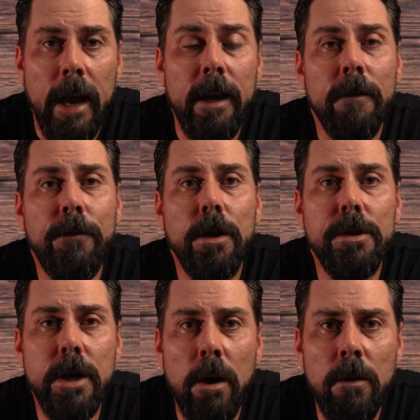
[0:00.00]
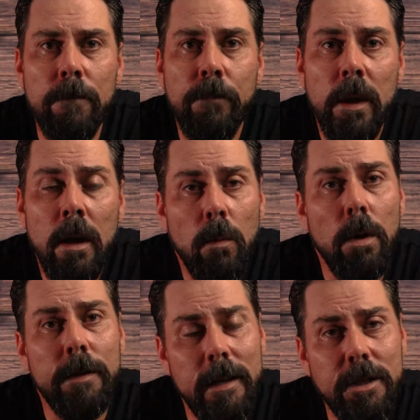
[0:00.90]
And if you don't,
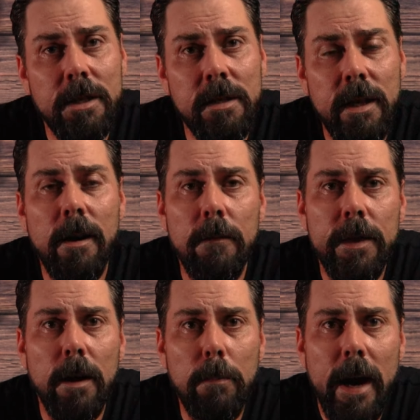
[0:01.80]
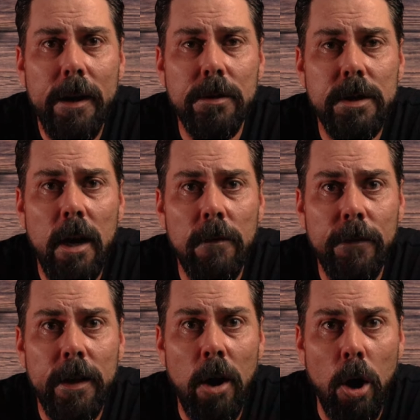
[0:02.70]
well, then just sit over there by
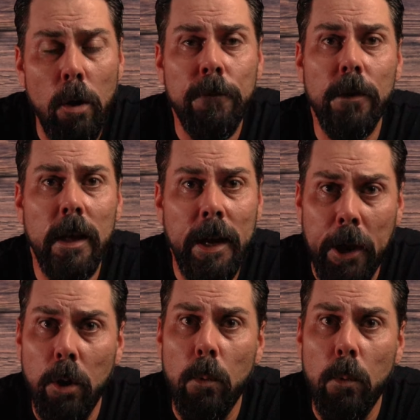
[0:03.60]
yourself and hopefully he'll